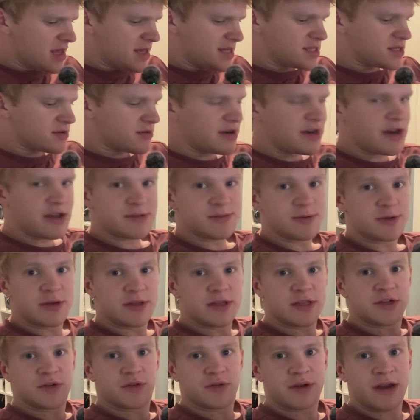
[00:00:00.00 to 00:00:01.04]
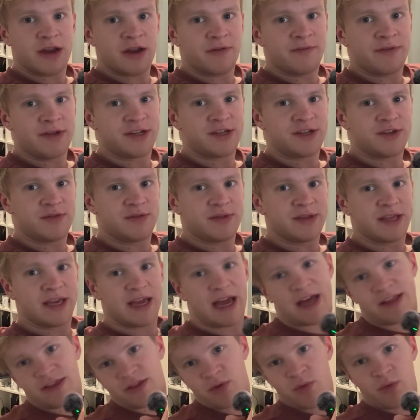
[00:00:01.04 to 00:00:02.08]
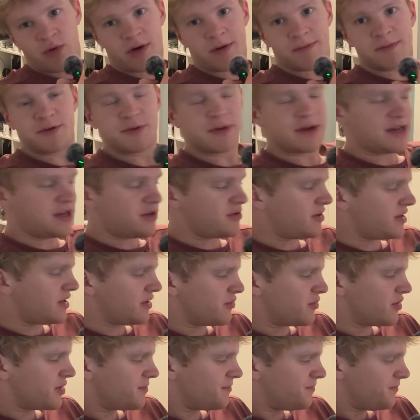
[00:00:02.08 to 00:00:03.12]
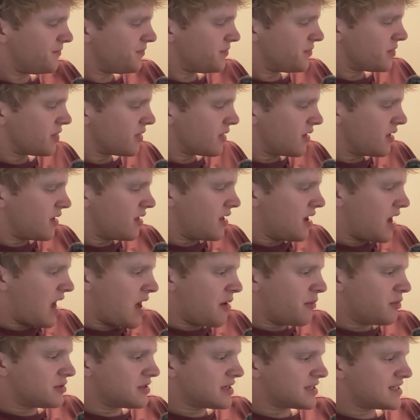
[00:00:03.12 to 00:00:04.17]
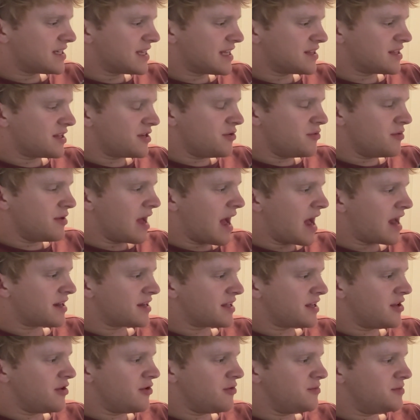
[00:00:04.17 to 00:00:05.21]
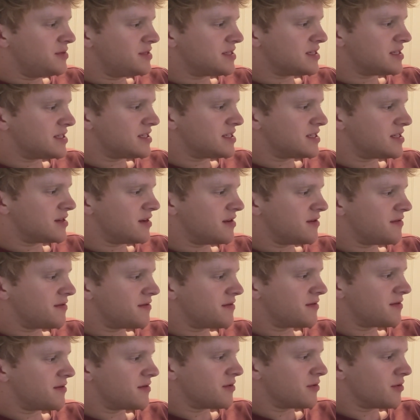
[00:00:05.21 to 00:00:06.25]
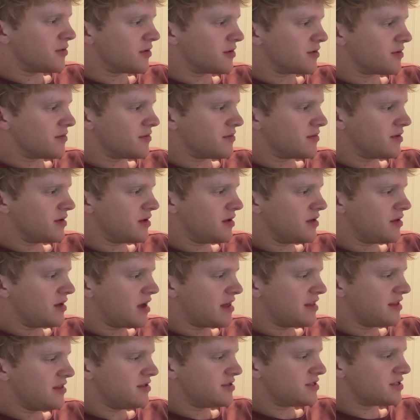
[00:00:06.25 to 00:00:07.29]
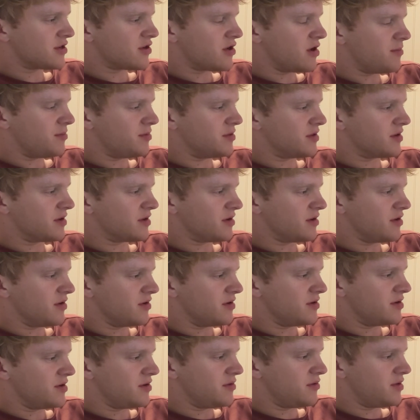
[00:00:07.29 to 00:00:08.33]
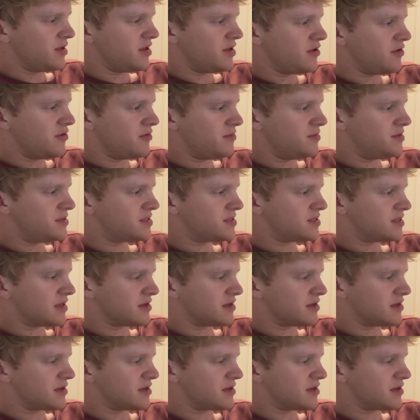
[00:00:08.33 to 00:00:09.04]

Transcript: So right now it's between the Tornado V2 really and the Worm 2021. I would like to get the new GAN cubes and stuff, or I think there's a couple of good new cubes.